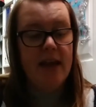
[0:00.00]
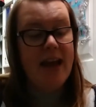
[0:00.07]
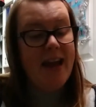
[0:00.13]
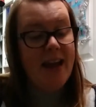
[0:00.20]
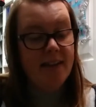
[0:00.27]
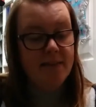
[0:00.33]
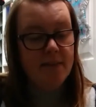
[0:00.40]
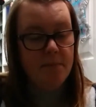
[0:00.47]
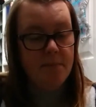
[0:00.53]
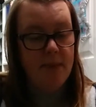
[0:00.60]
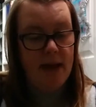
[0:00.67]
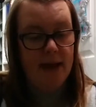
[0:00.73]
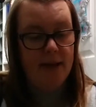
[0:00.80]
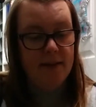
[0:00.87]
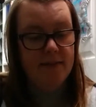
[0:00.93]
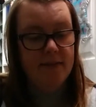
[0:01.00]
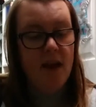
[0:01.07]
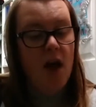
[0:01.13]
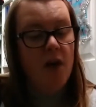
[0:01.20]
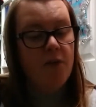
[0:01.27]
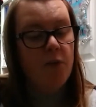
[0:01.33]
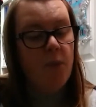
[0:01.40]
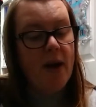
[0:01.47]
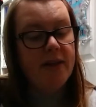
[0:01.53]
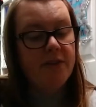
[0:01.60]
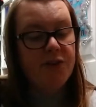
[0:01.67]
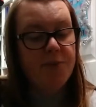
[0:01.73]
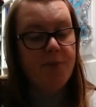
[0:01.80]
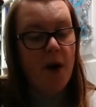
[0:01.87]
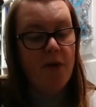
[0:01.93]
It's a mix. For when
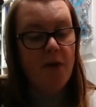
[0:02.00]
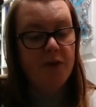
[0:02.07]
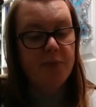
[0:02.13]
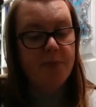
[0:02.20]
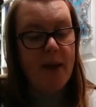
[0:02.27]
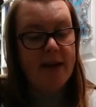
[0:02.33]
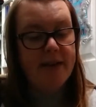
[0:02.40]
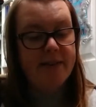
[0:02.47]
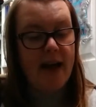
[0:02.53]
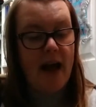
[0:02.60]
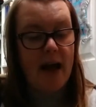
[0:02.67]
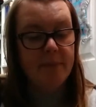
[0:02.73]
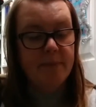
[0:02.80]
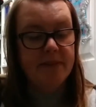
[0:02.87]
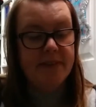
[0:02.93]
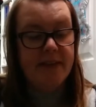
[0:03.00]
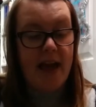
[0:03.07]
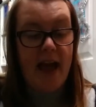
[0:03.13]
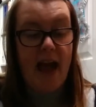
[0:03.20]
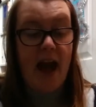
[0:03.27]
tomorrow's bedtime say,